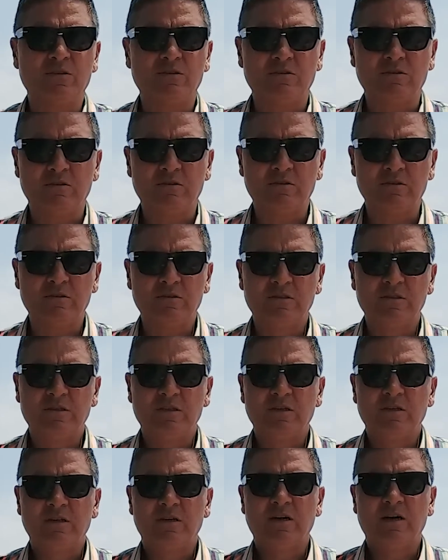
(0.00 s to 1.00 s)
or
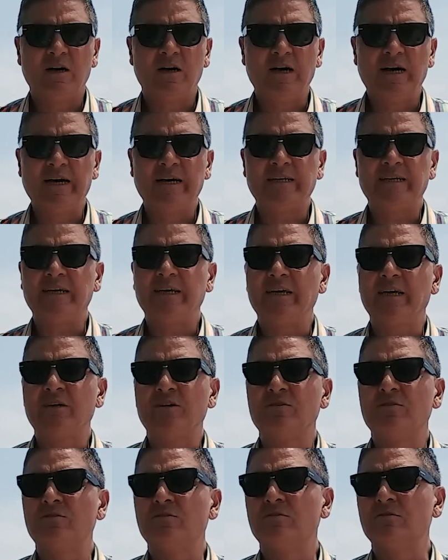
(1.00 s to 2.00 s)

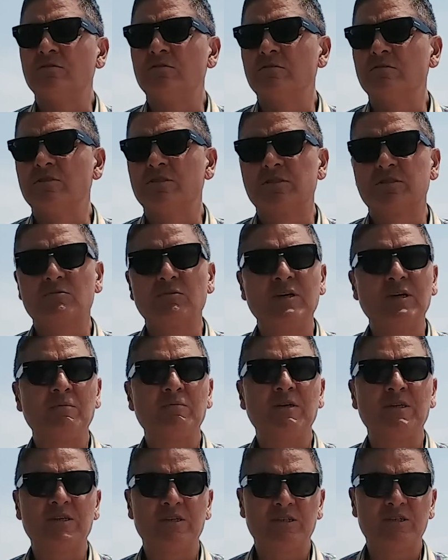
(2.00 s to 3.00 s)
hiding or
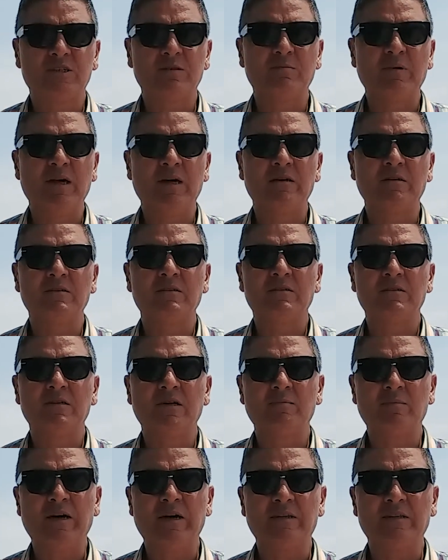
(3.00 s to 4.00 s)
squeamish about
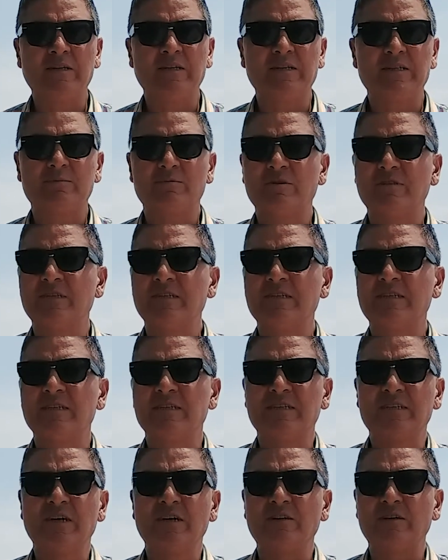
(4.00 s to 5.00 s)
this, because this is a
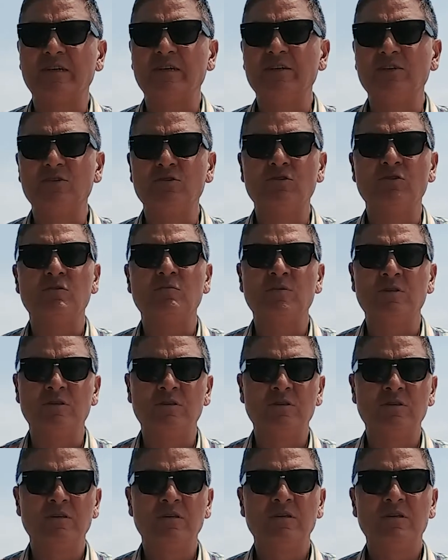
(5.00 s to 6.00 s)
totally normal
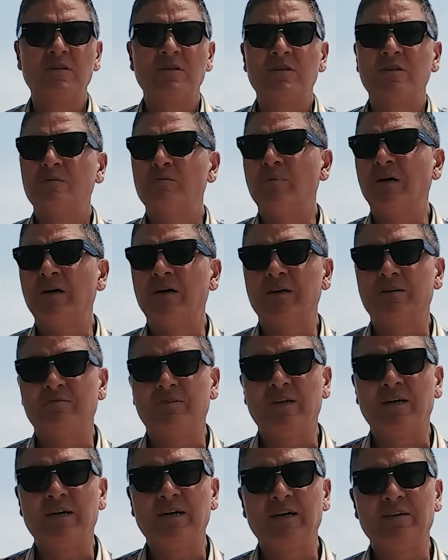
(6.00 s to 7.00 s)
part of
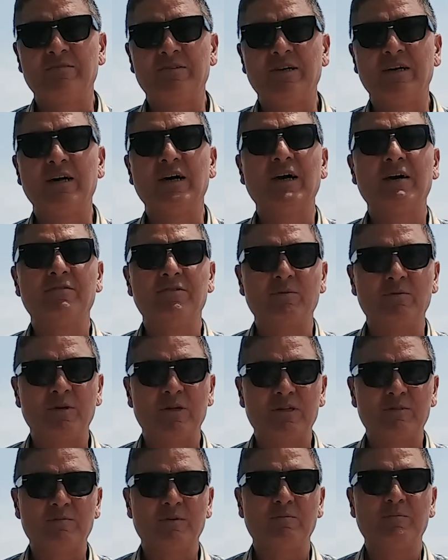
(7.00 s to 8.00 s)
life that half the
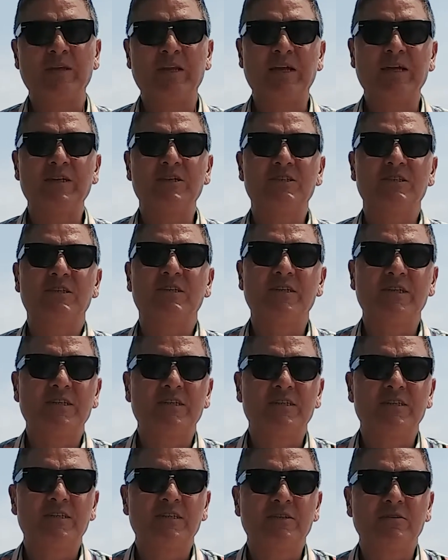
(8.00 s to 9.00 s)
world's population
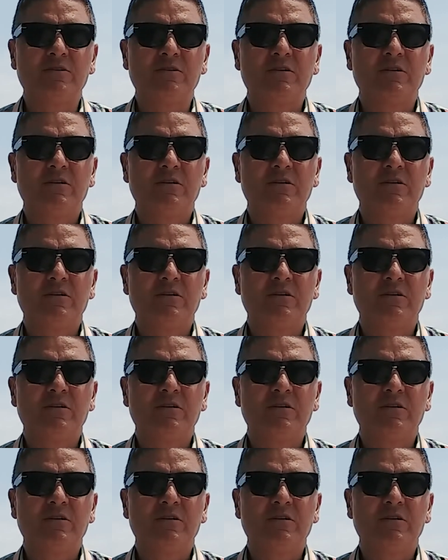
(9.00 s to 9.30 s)
needs to